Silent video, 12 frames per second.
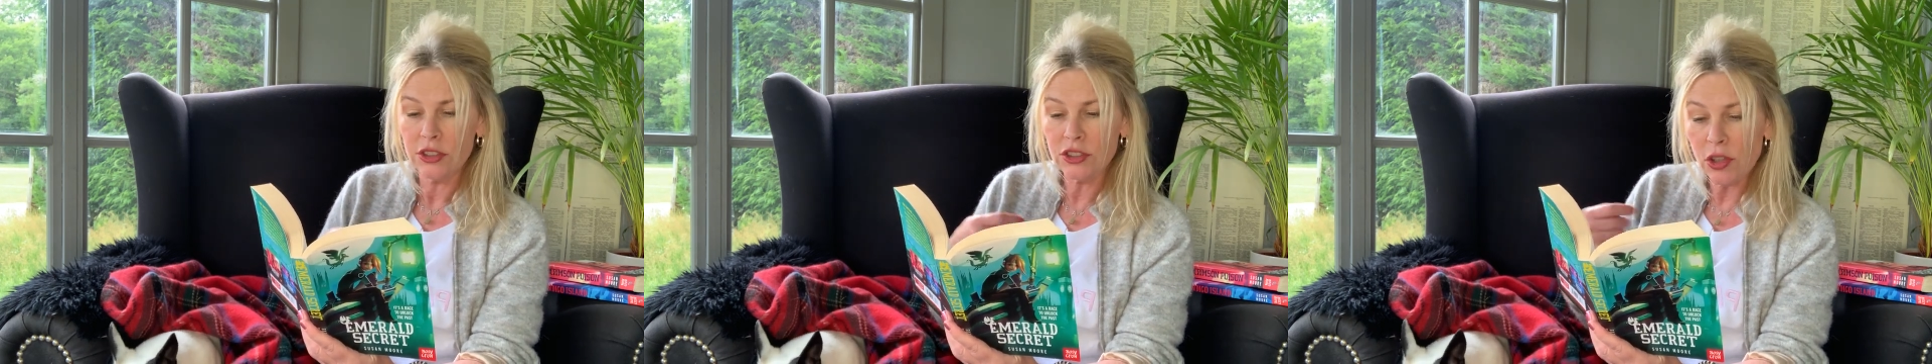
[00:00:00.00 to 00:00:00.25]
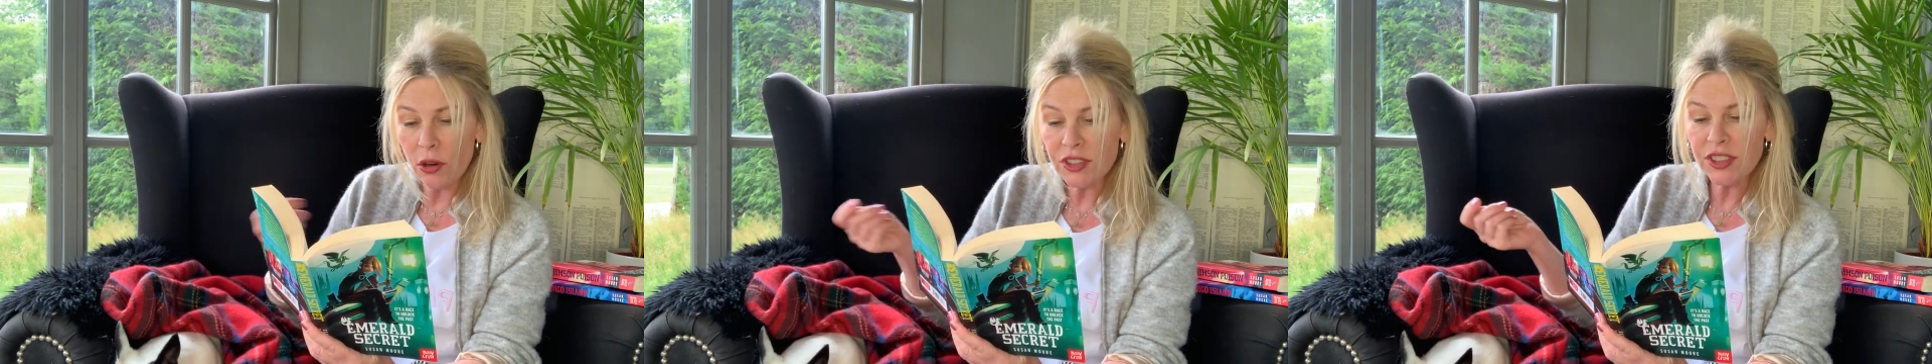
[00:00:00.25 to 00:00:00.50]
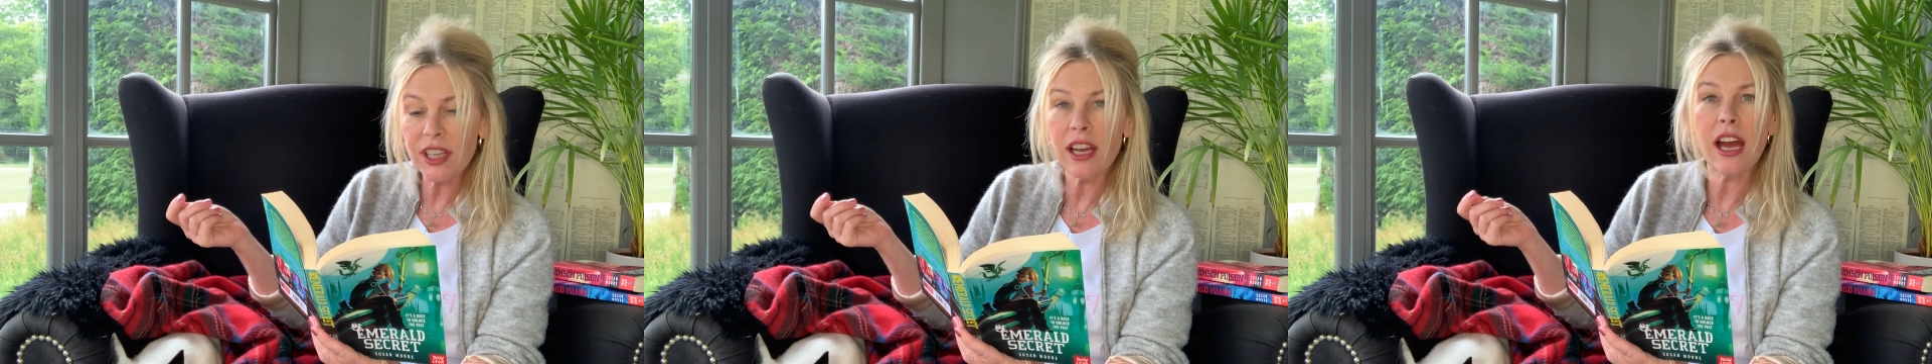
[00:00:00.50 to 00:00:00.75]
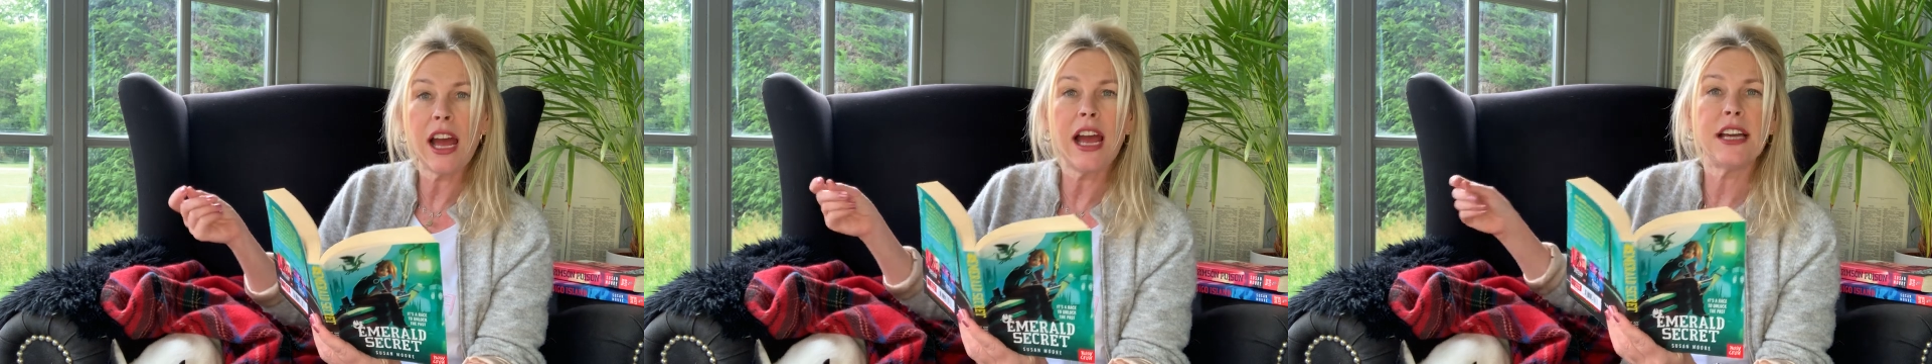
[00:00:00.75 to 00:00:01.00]
tossing
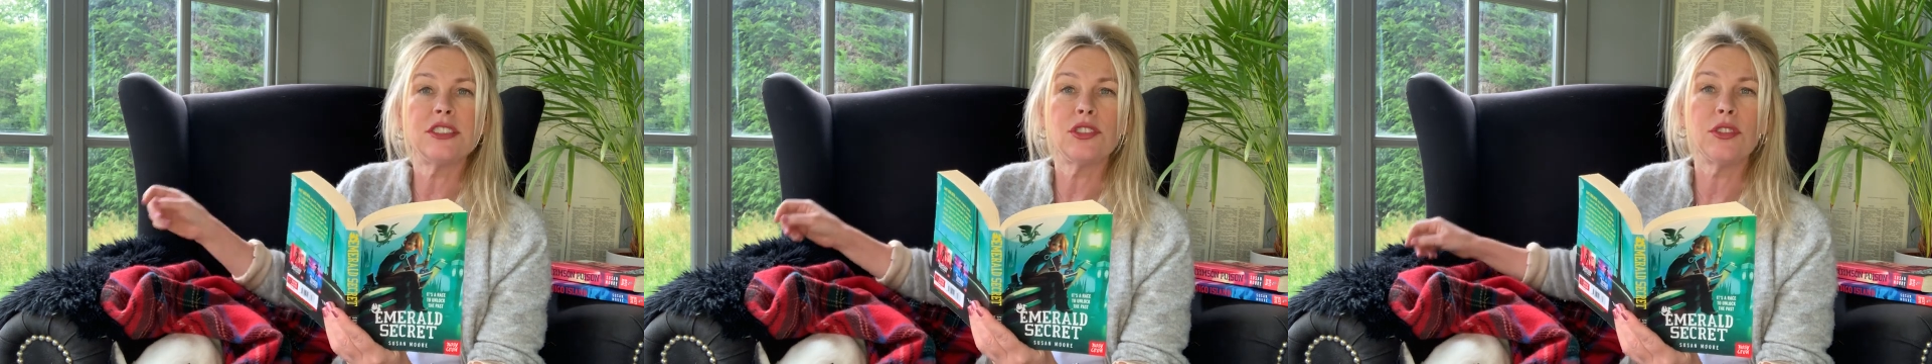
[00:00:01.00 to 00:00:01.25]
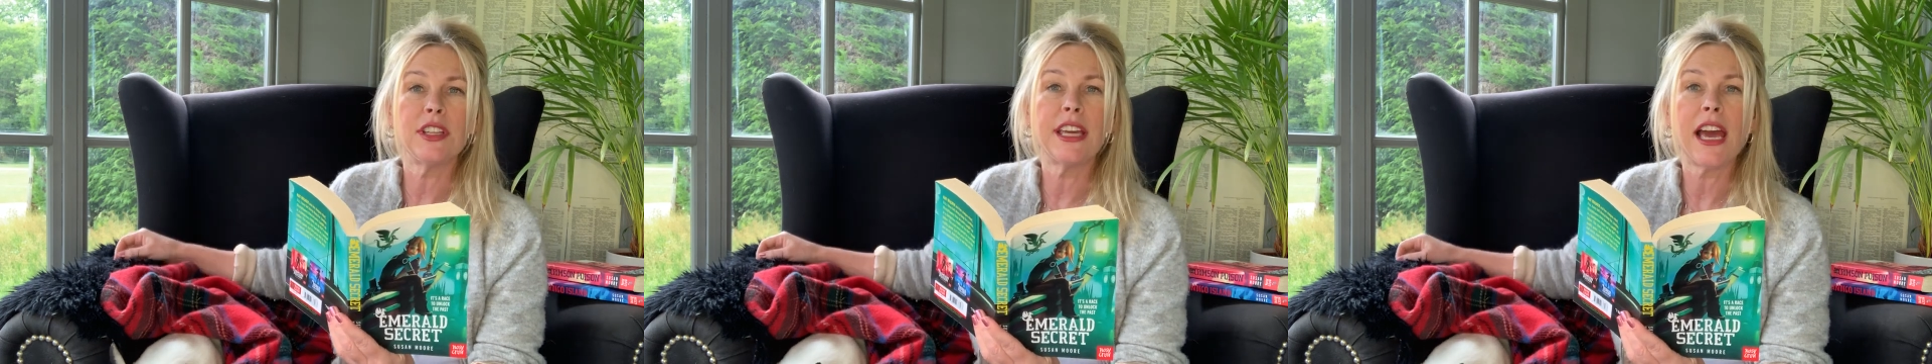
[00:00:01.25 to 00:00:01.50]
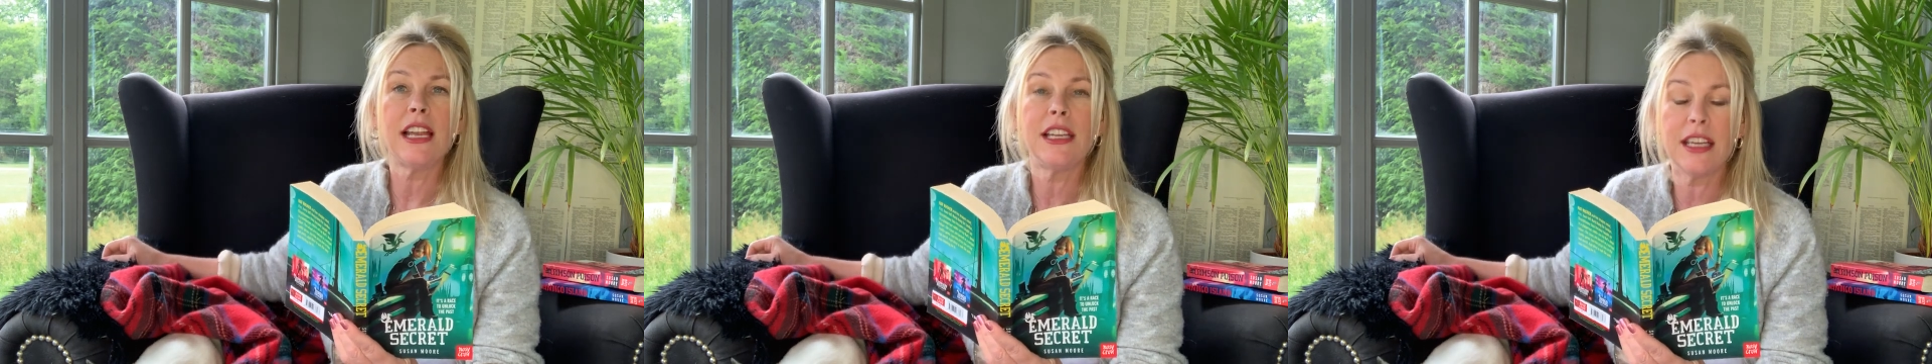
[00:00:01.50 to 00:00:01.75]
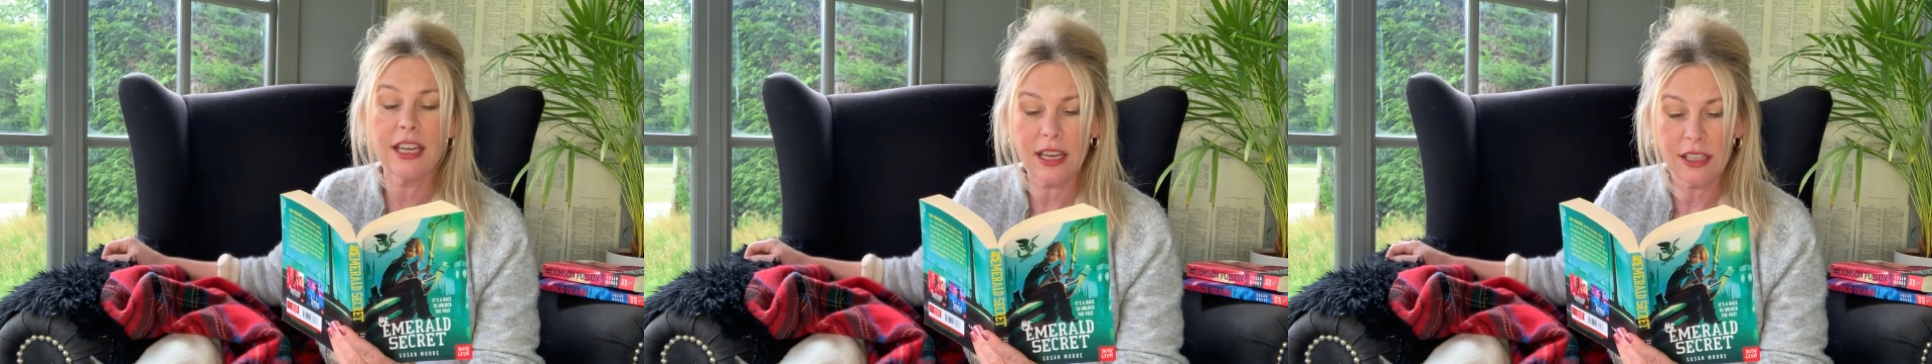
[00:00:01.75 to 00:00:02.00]
her hat on the
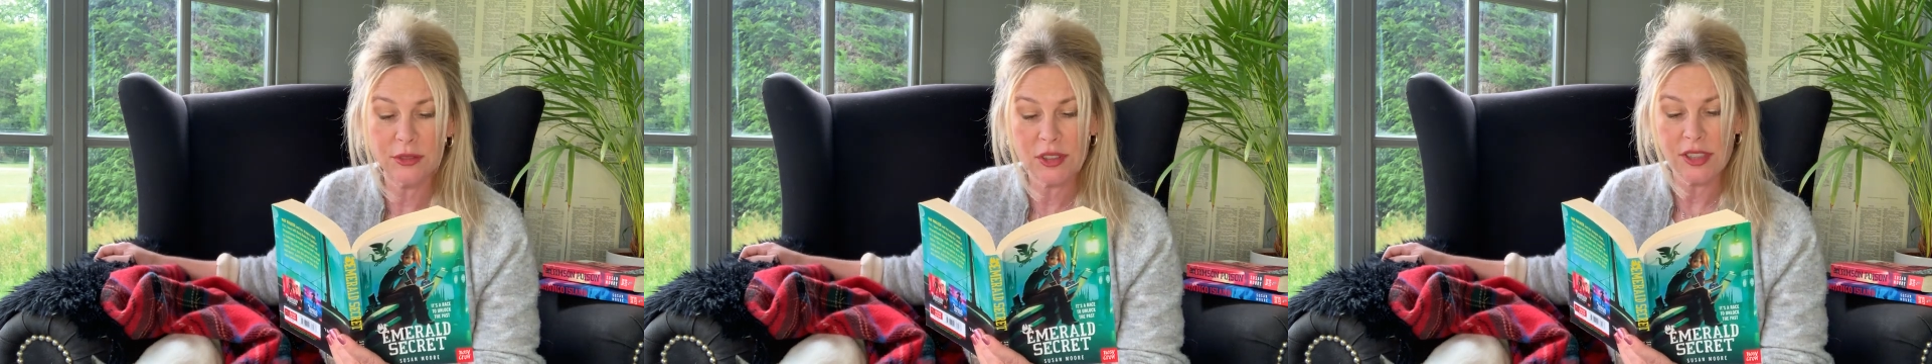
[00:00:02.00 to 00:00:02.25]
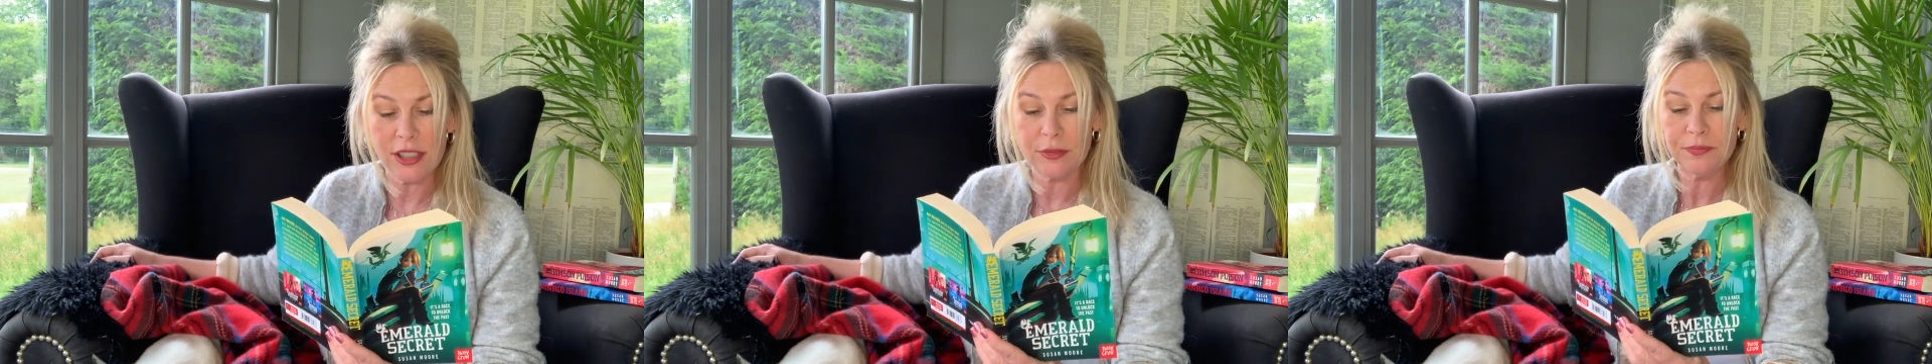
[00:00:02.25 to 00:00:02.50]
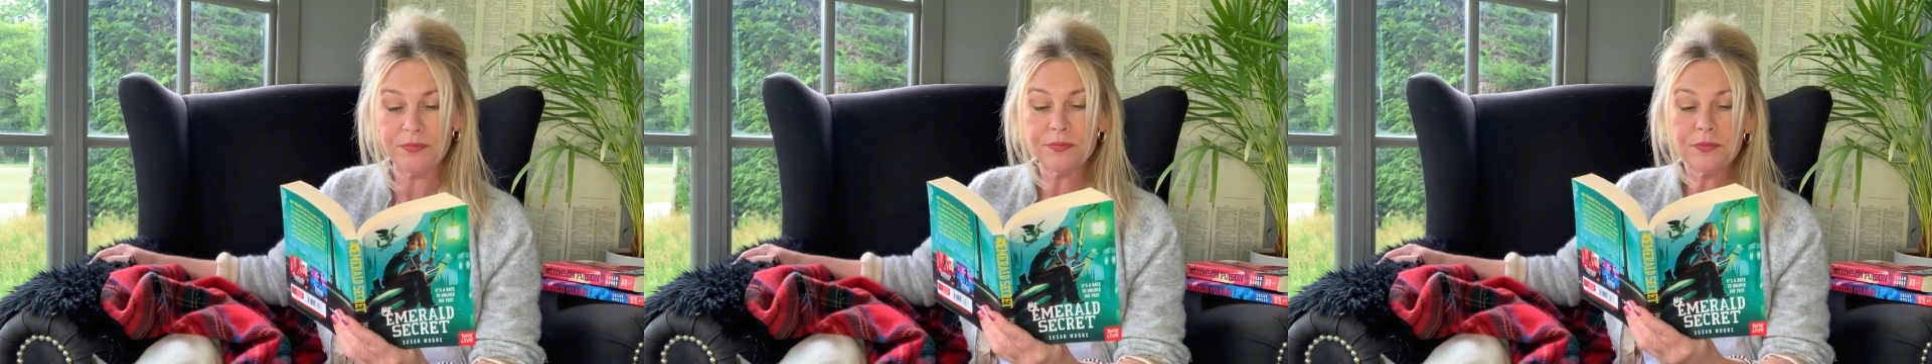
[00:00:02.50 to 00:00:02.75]
galley counter.